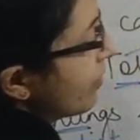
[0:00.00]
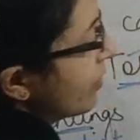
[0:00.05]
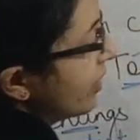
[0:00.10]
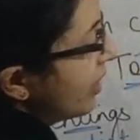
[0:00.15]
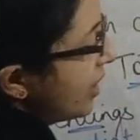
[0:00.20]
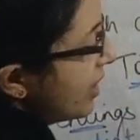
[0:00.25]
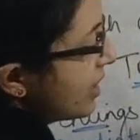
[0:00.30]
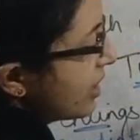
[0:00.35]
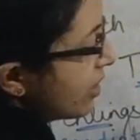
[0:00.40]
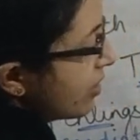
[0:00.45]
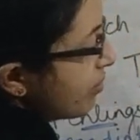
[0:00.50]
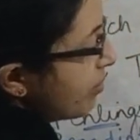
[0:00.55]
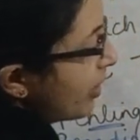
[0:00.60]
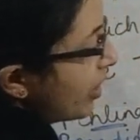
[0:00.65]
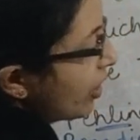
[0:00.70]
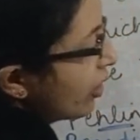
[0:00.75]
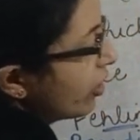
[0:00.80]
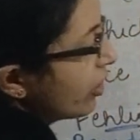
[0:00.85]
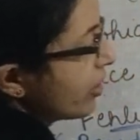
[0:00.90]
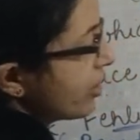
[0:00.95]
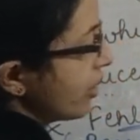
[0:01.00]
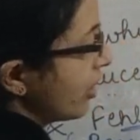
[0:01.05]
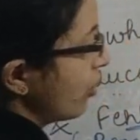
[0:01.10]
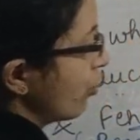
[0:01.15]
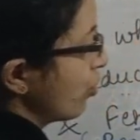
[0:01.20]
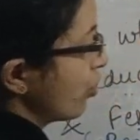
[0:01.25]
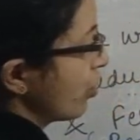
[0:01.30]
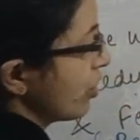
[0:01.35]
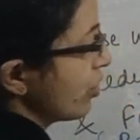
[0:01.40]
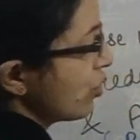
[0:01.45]
these particular
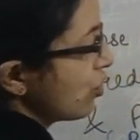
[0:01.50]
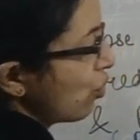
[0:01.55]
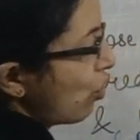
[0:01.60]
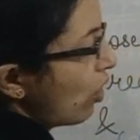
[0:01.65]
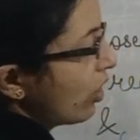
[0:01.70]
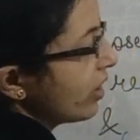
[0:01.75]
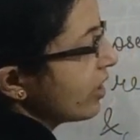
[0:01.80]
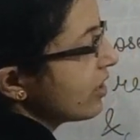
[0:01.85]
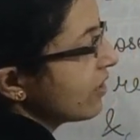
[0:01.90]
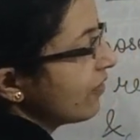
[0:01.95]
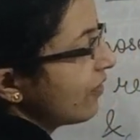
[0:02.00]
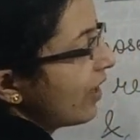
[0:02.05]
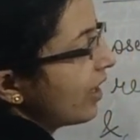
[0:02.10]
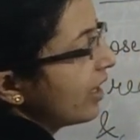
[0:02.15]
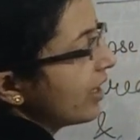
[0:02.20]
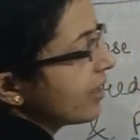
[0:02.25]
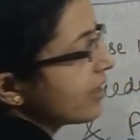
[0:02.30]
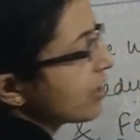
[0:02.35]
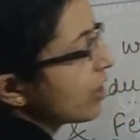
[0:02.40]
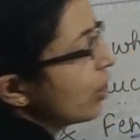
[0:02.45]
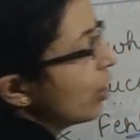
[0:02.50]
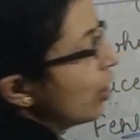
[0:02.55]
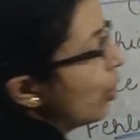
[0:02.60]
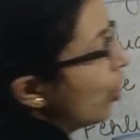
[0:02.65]
solutions, Tollens, Fehlings